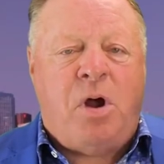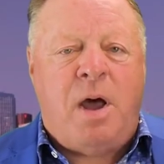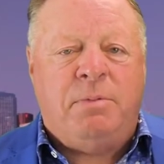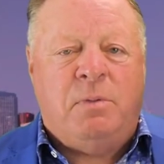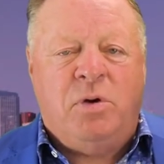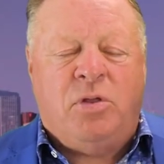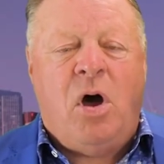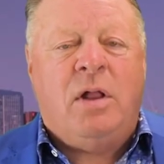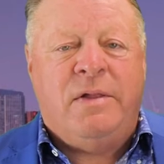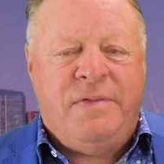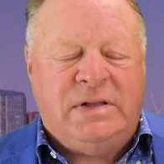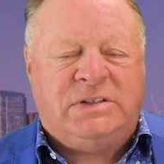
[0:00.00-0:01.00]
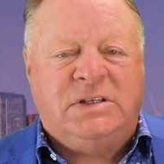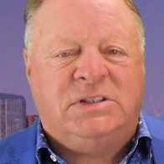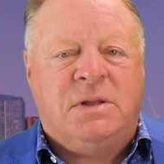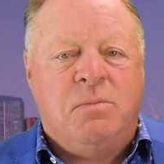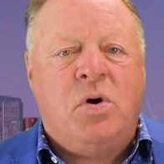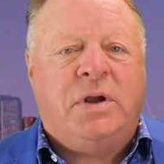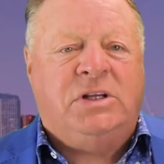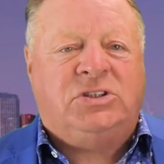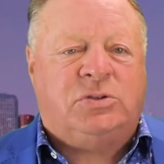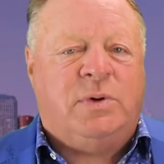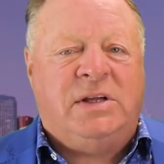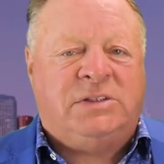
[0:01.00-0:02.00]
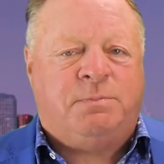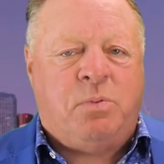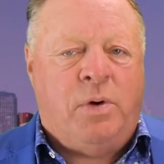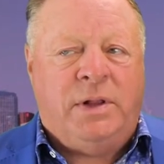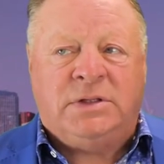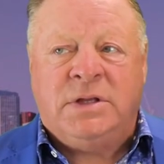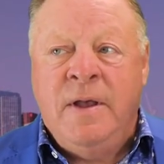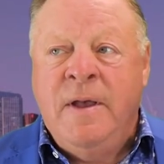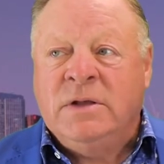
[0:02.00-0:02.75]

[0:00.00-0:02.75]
problem with all of this is the mortgage stress point.